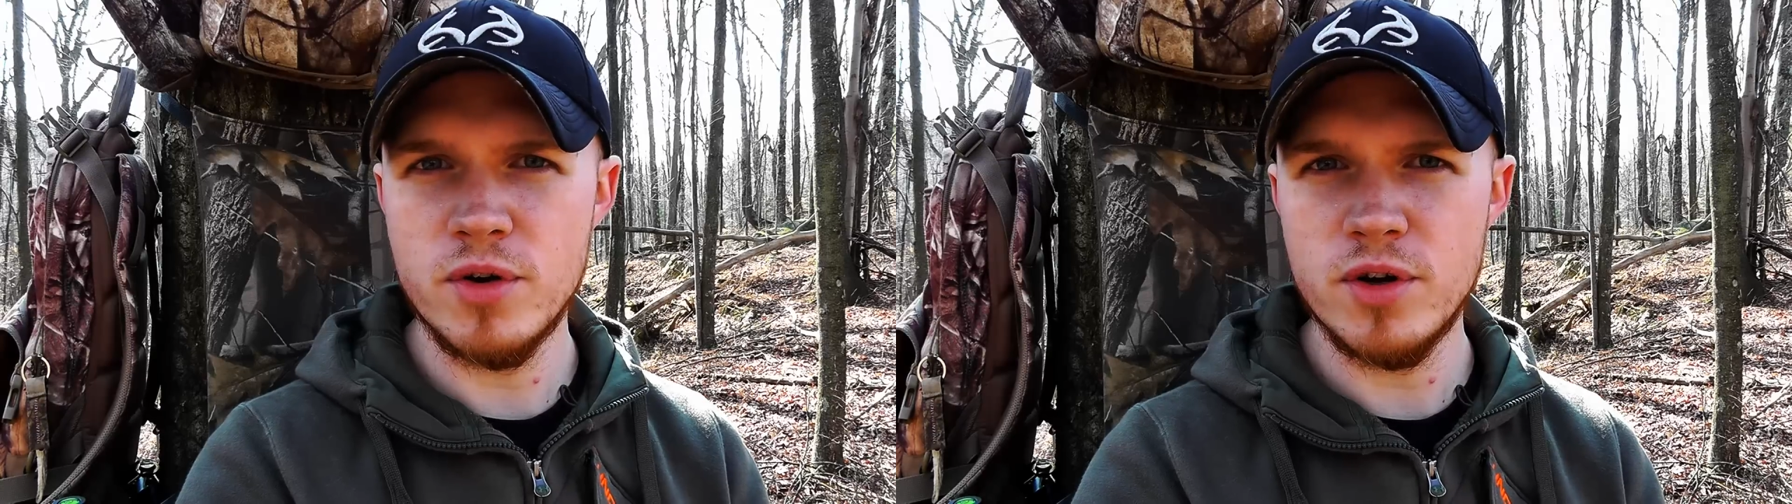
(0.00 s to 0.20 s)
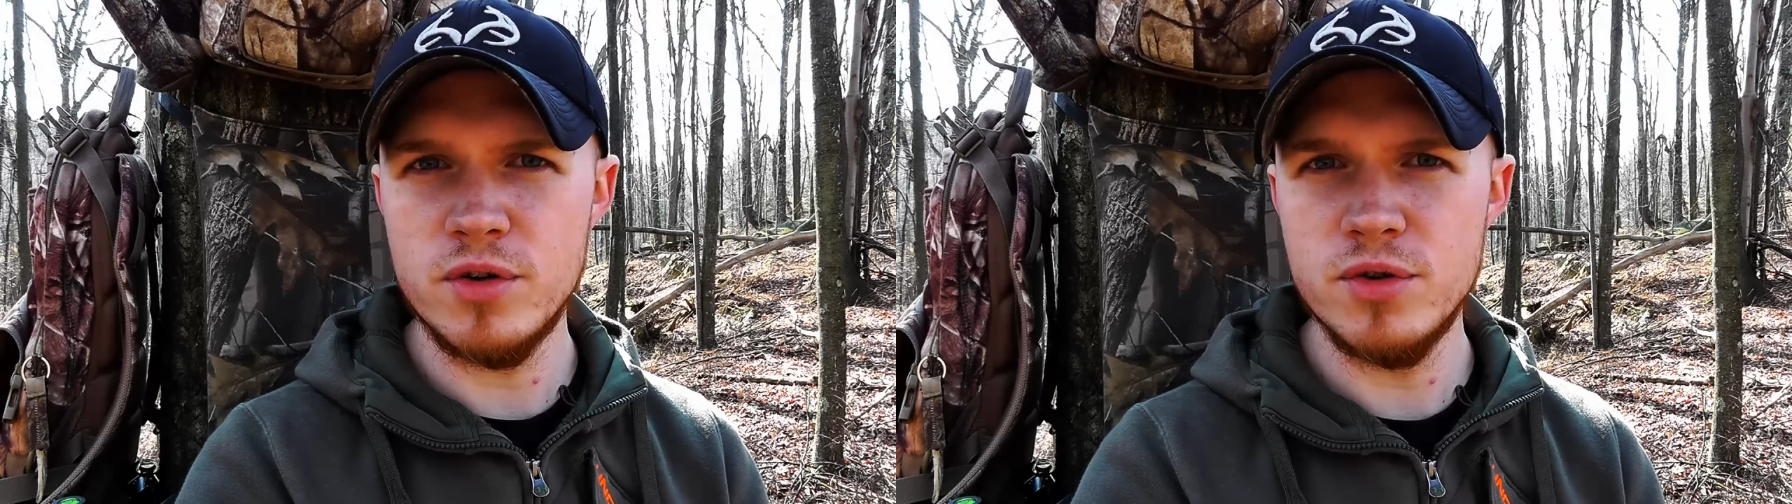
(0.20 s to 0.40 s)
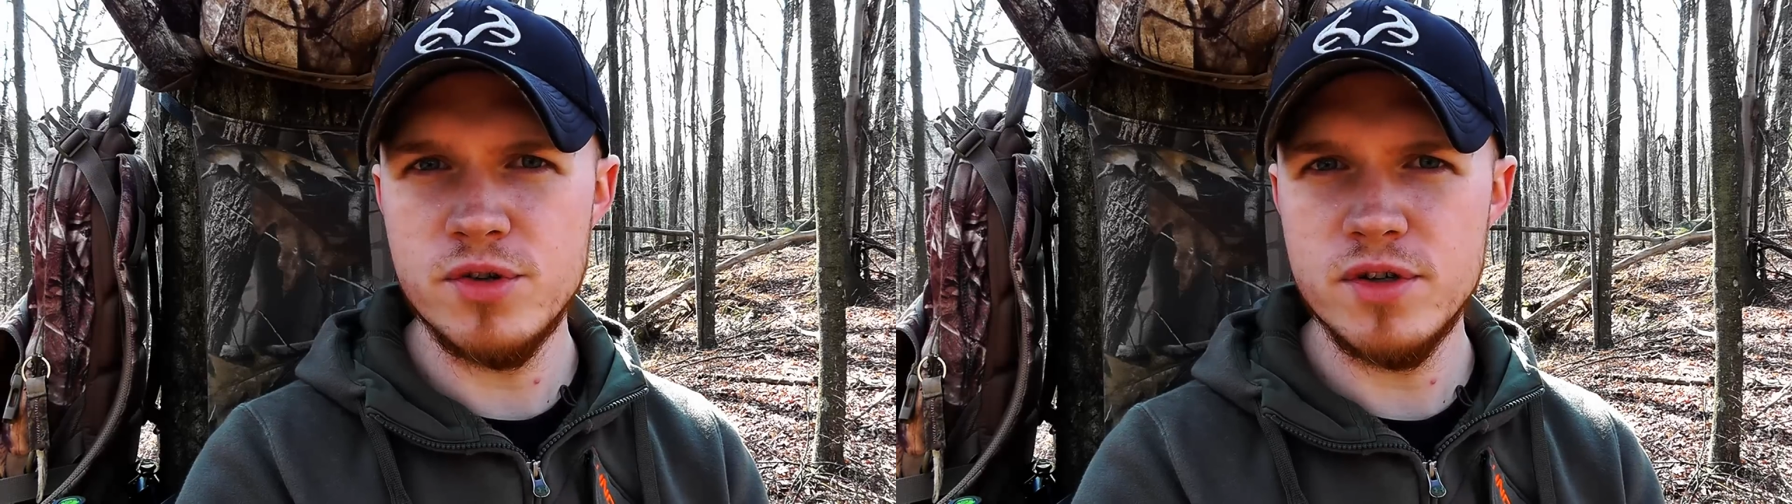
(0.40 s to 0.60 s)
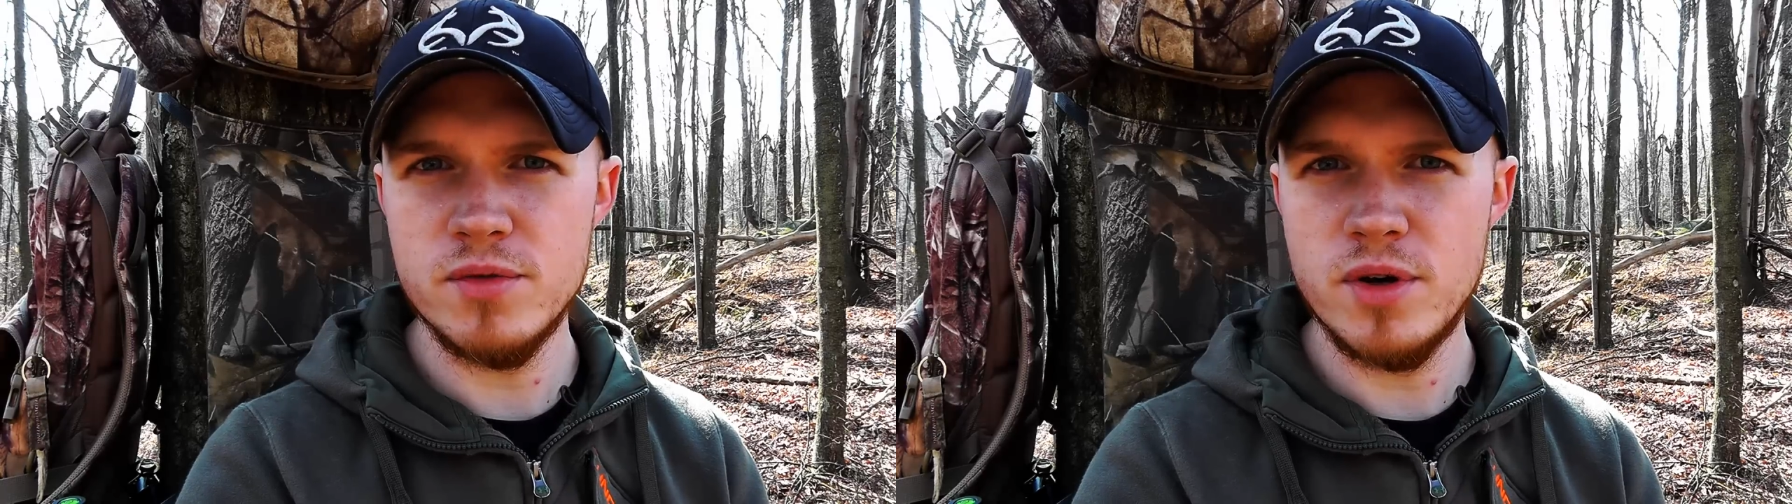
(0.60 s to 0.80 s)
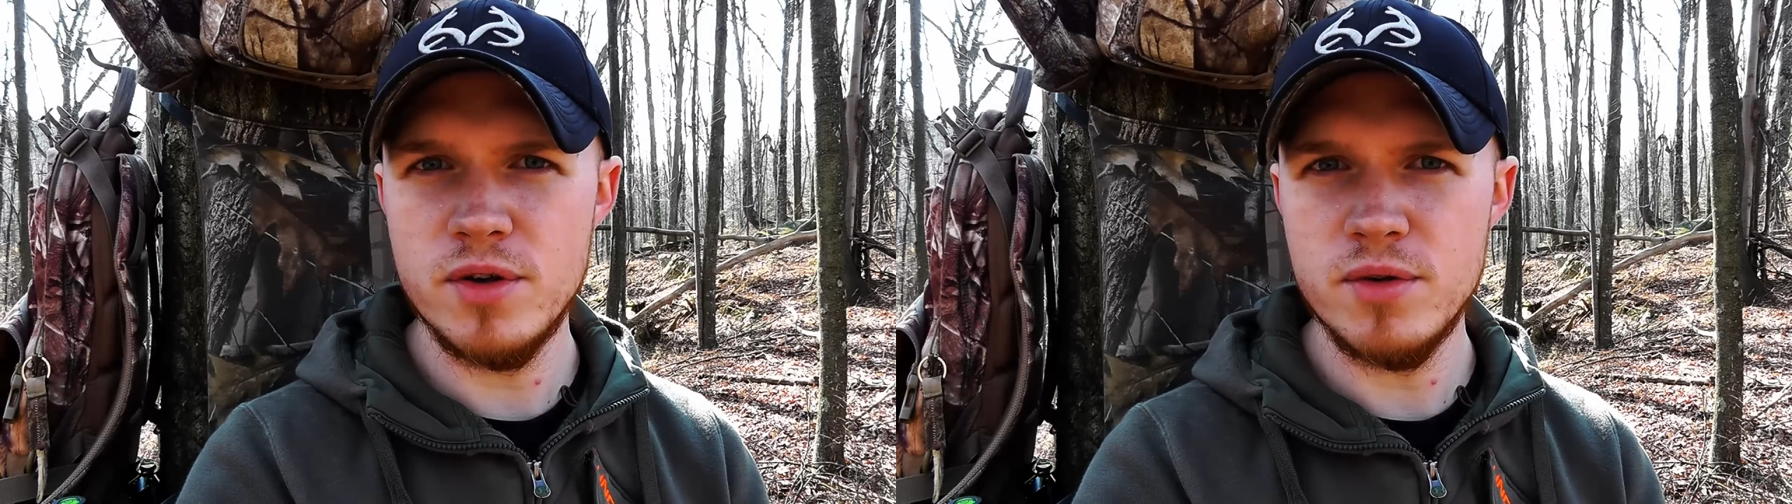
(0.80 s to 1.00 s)
conclusions
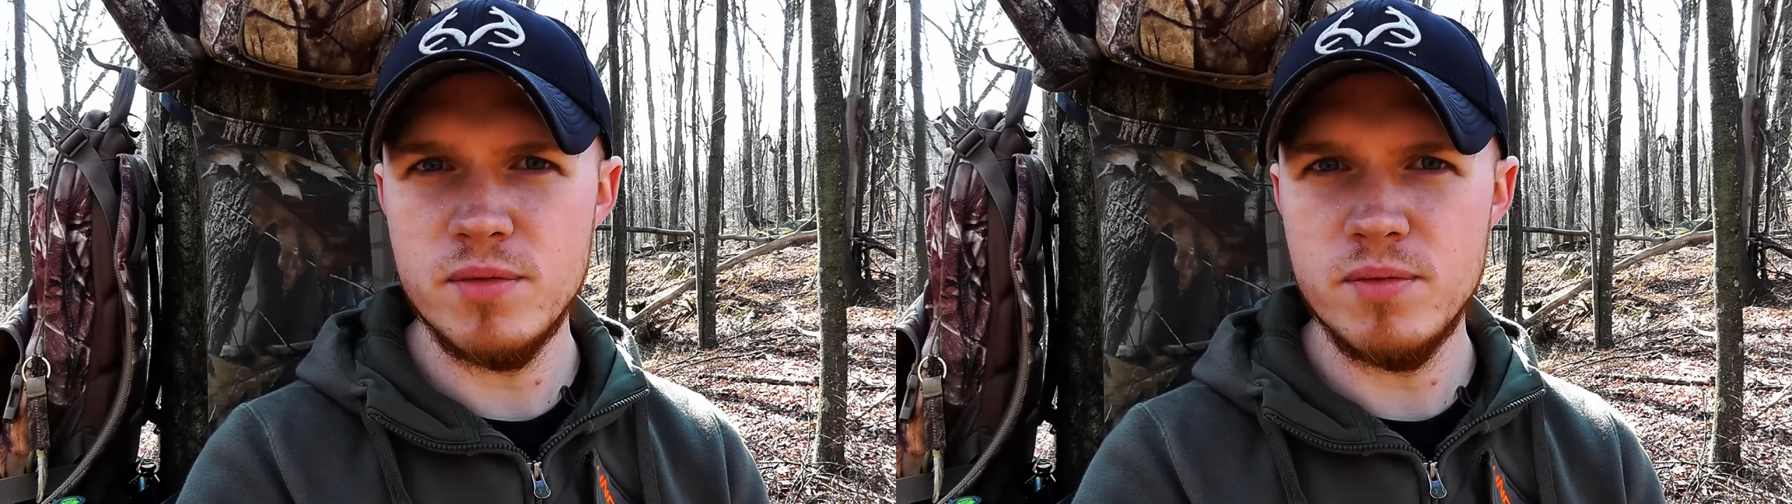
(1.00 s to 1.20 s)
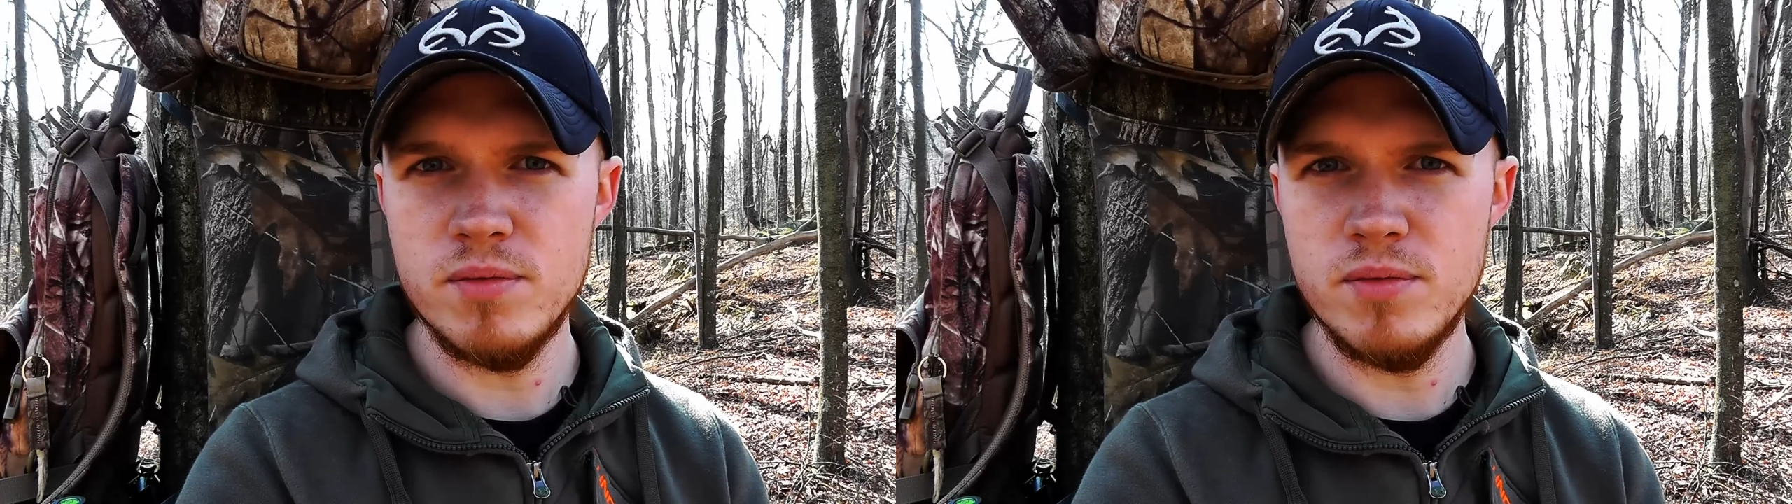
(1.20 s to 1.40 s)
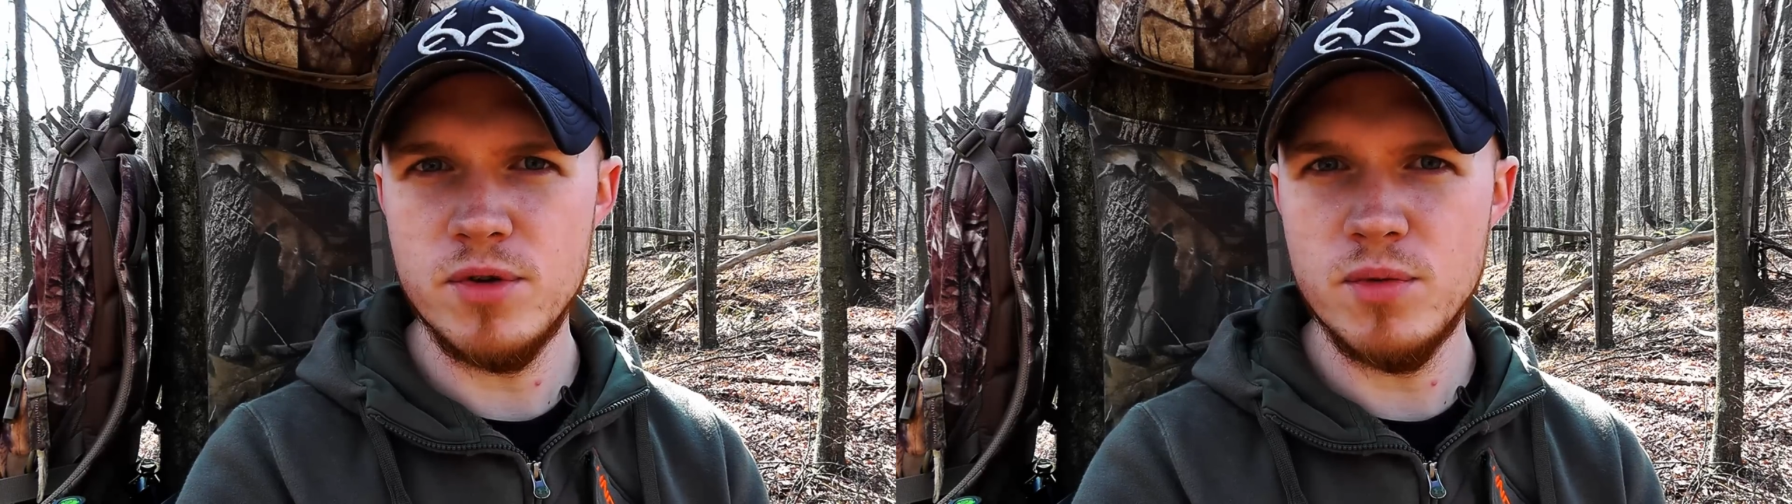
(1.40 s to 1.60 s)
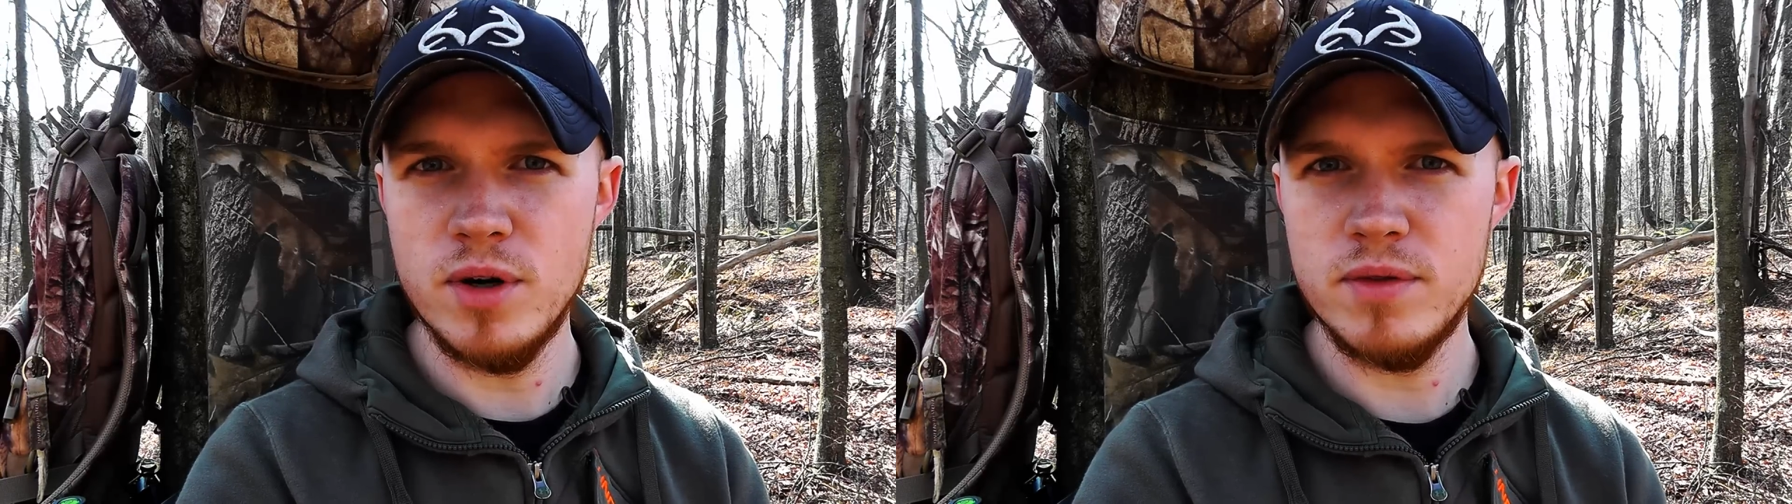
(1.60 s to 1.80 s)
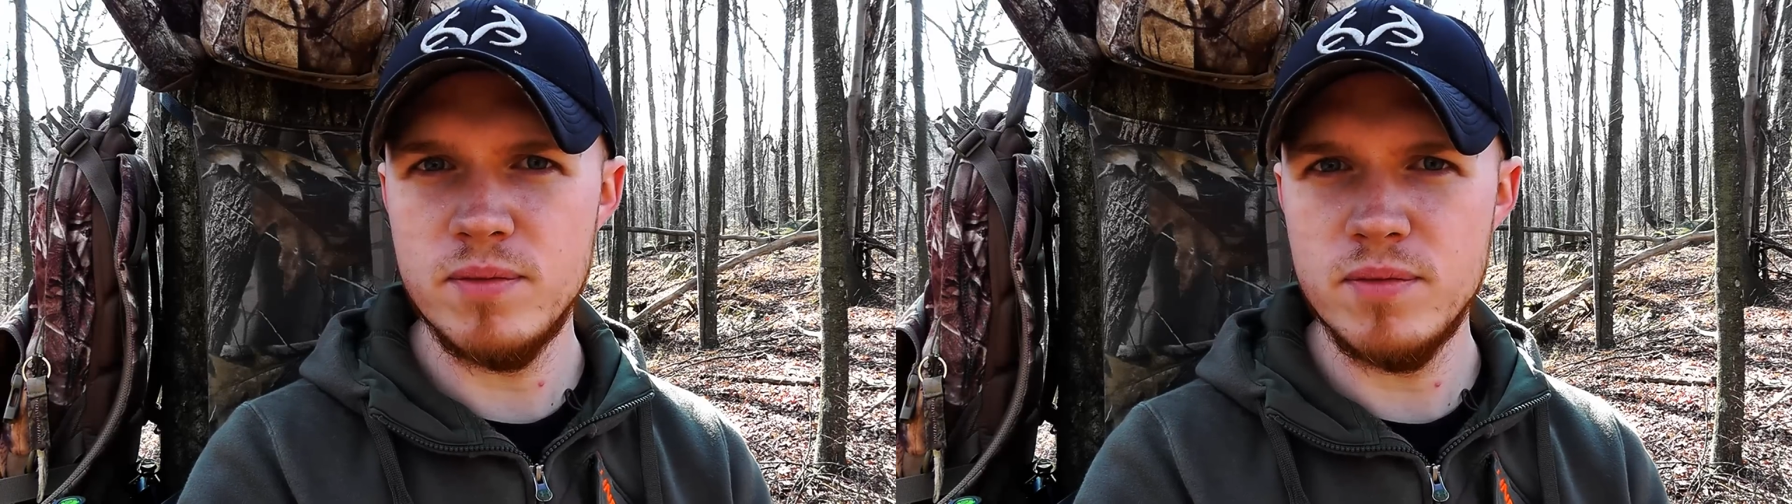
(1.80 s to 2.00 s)
whether you want